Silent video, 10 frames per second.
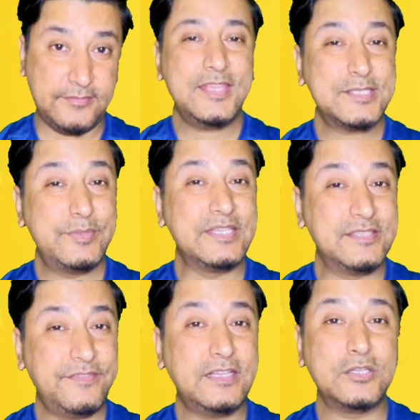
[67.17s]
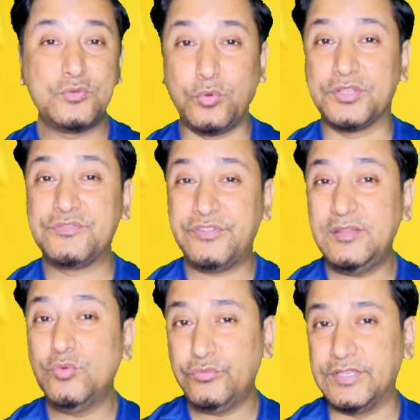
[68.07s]
It's been difficult to watch
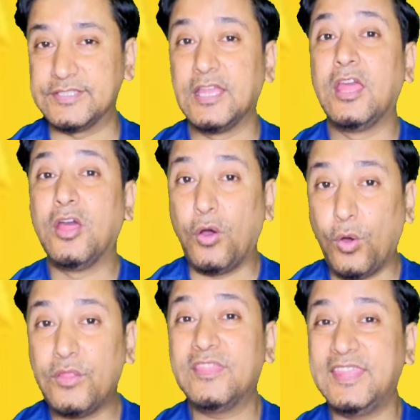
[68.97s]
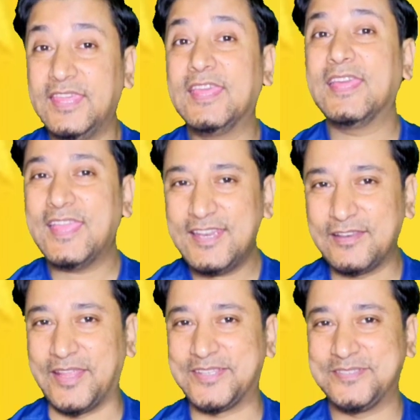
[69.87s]
free movies on the
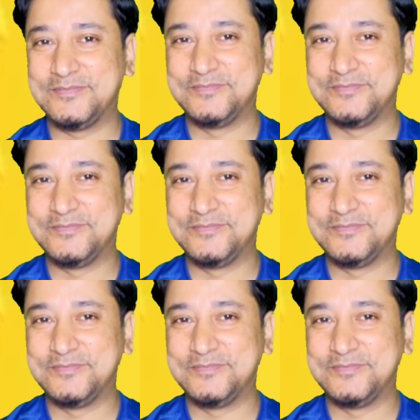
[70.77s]
internet.